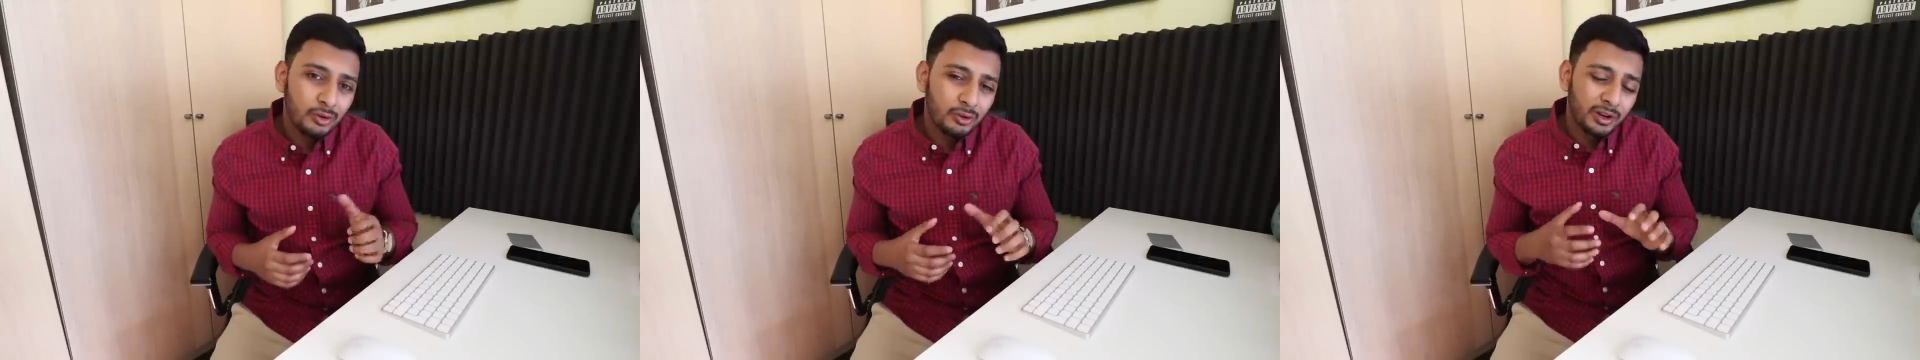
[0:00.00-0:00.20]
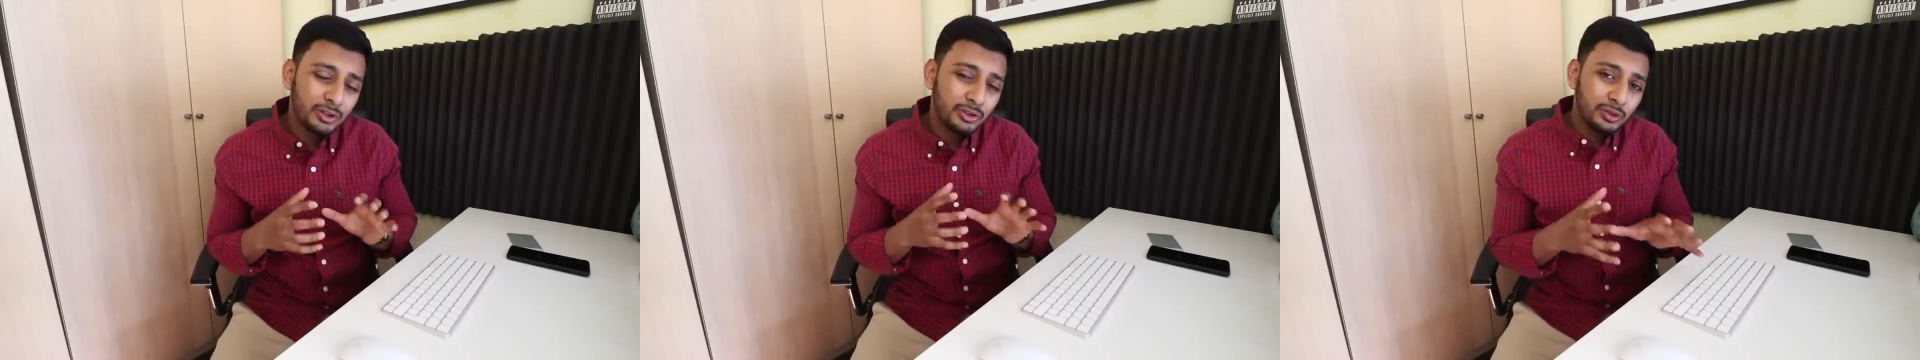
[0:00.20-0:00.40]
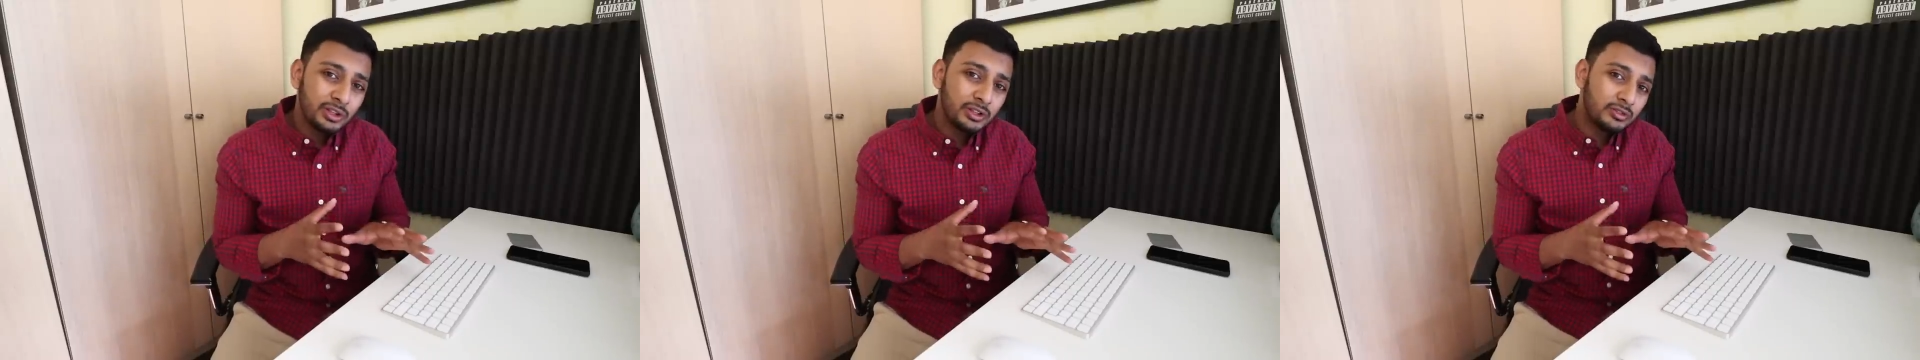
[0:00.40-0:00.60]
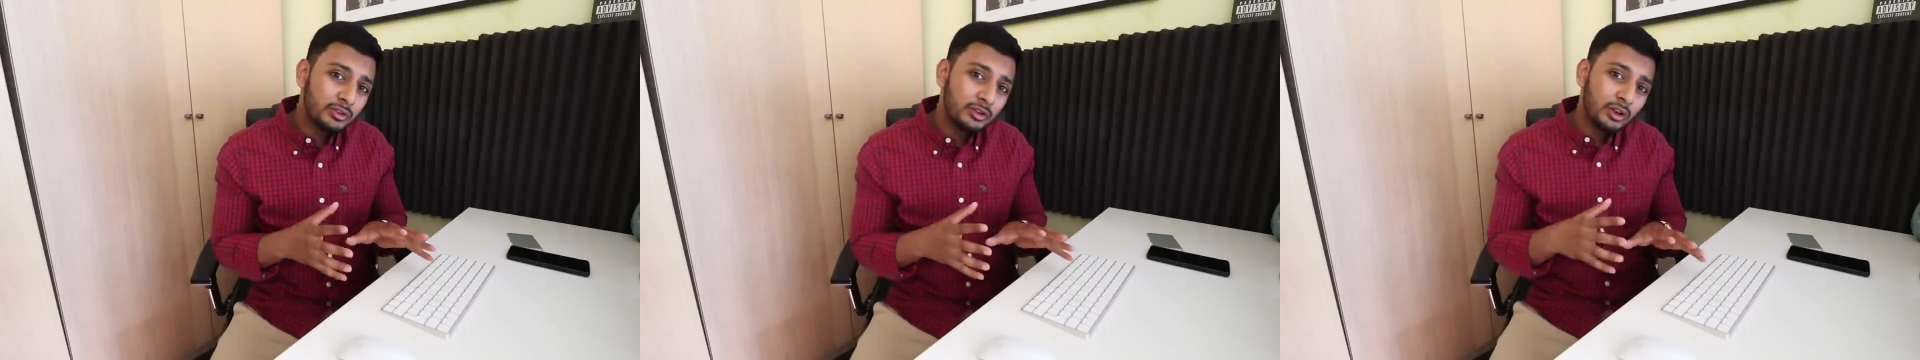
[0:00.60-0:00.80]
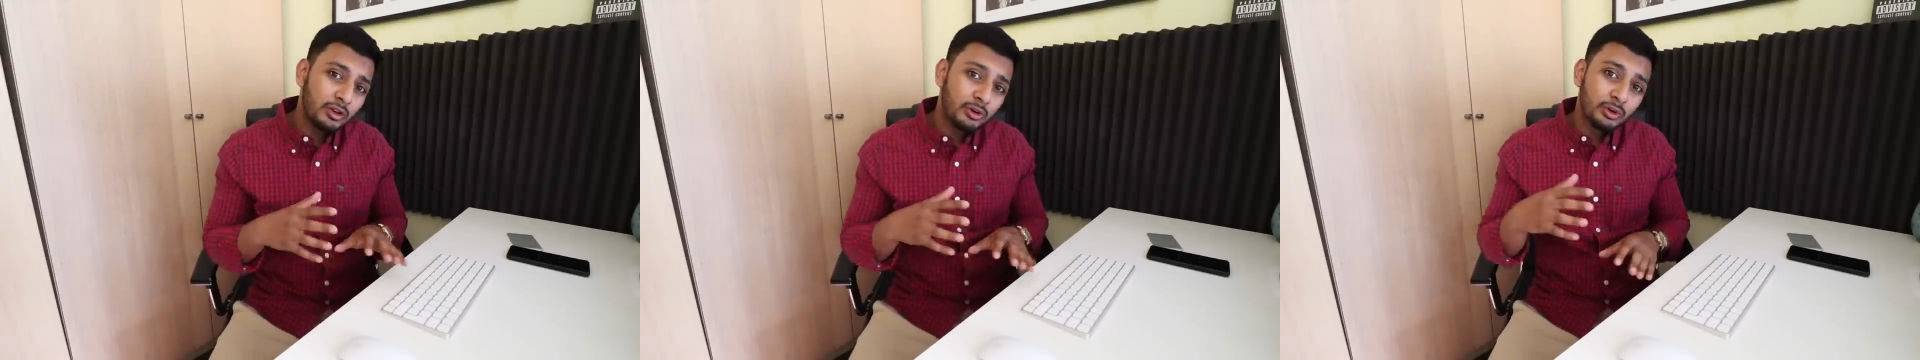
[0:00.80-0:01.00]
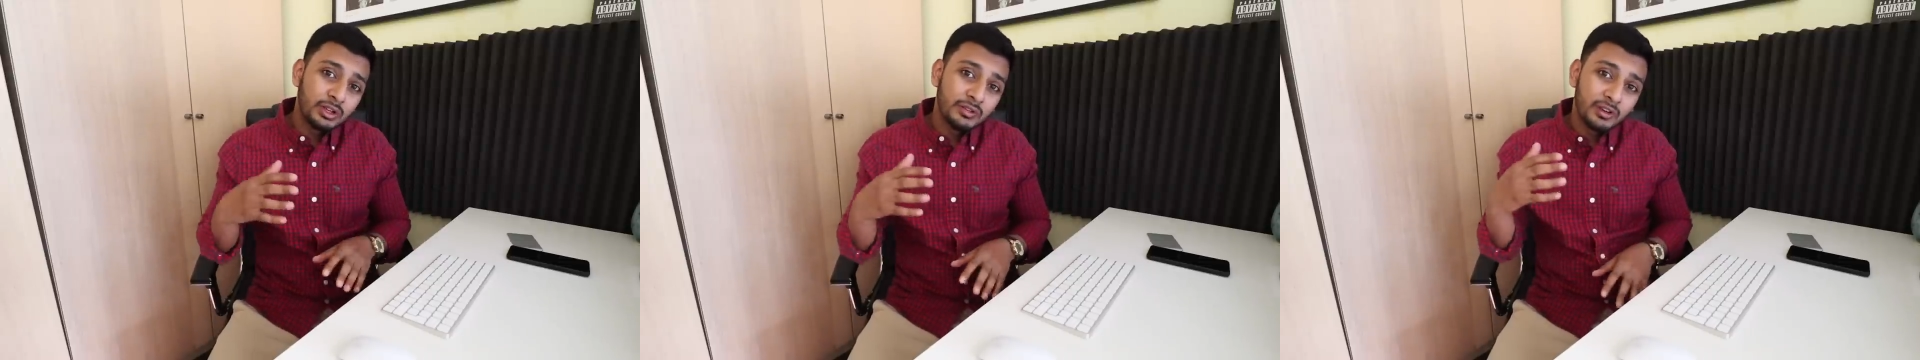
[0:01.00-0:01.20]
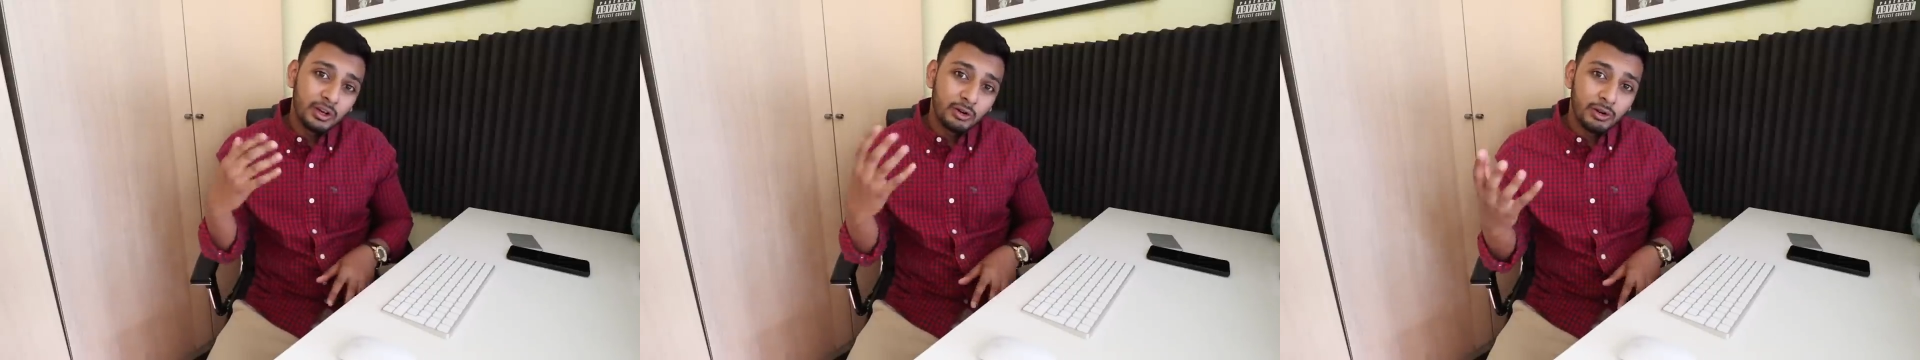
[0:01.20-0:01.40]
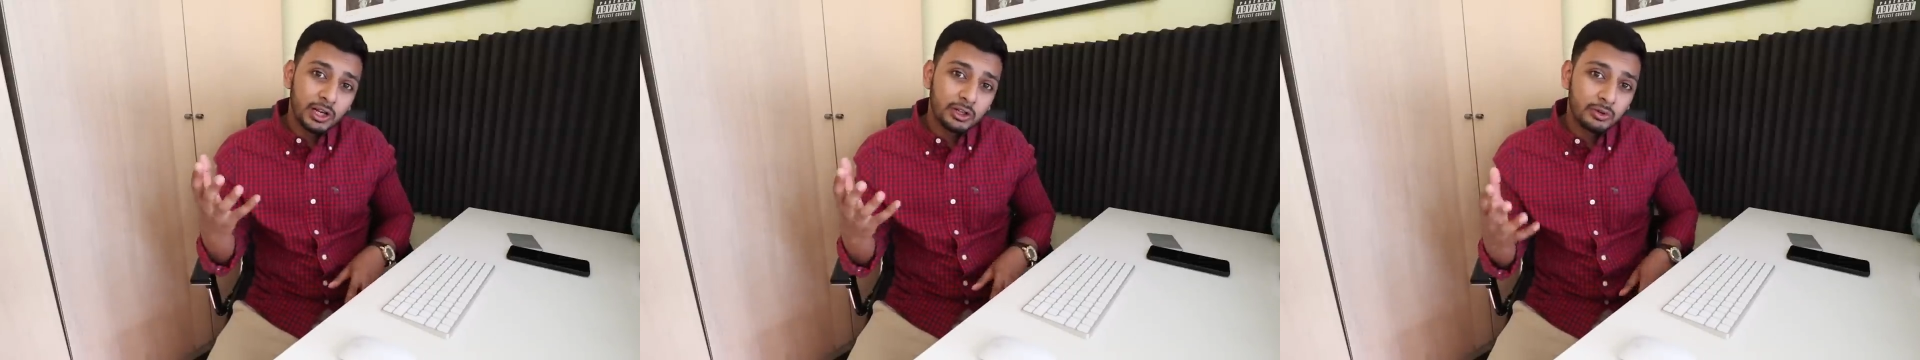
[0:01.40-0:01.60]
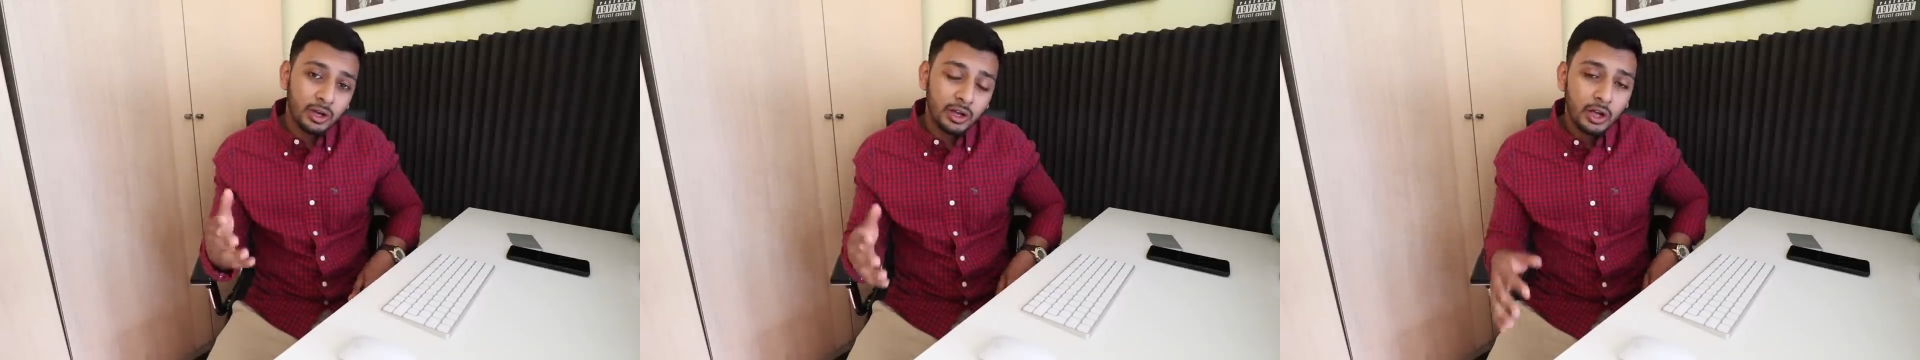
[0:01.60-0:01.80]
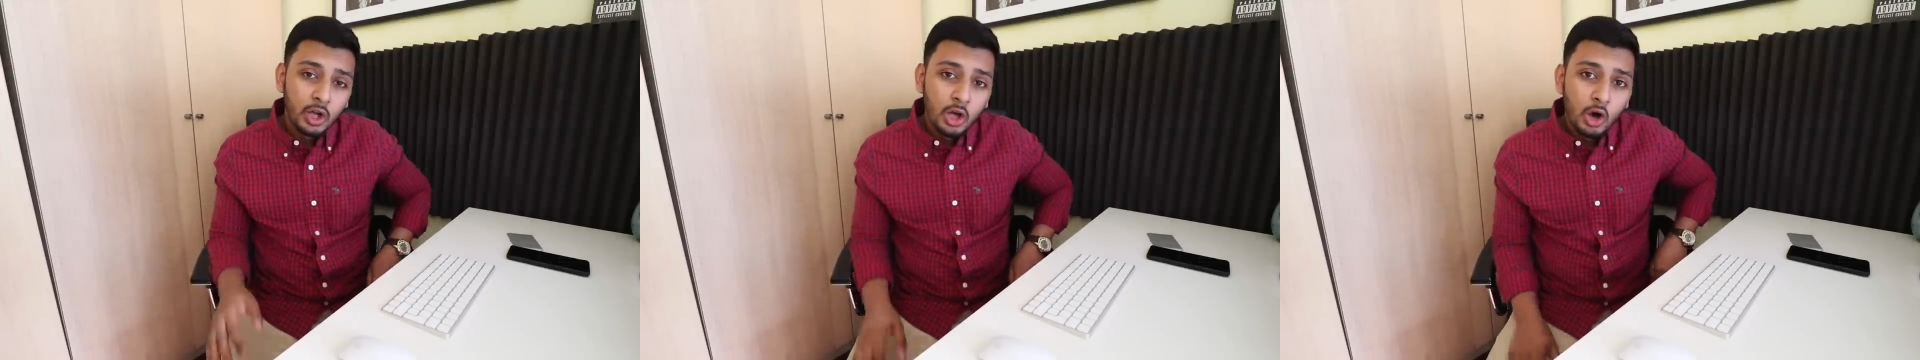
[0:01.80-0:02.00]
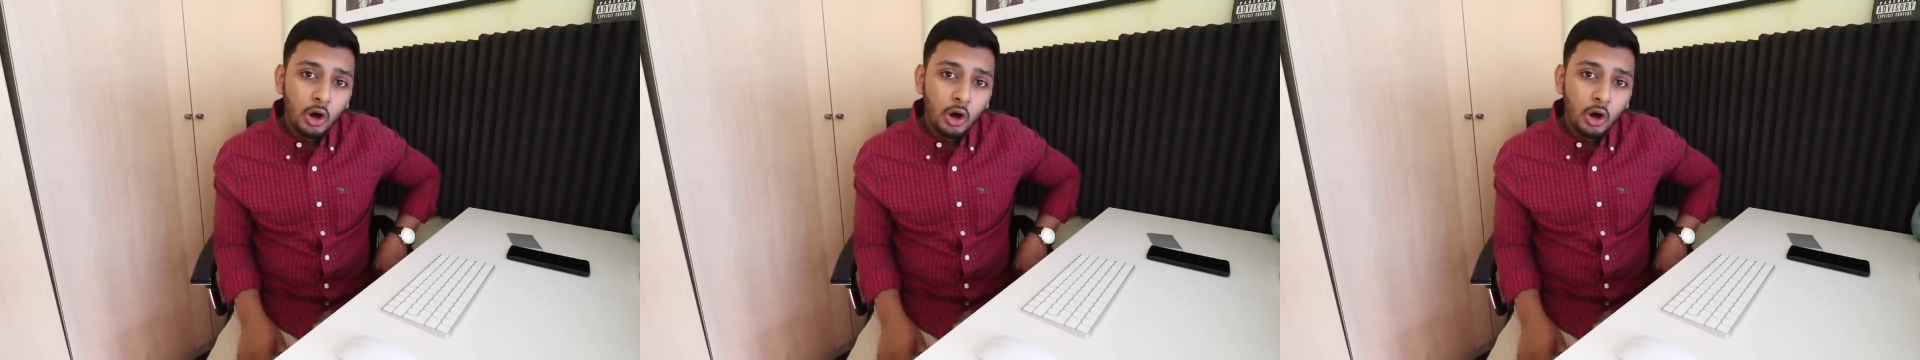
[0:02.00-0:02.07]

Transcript: or a uni student or even a graduate,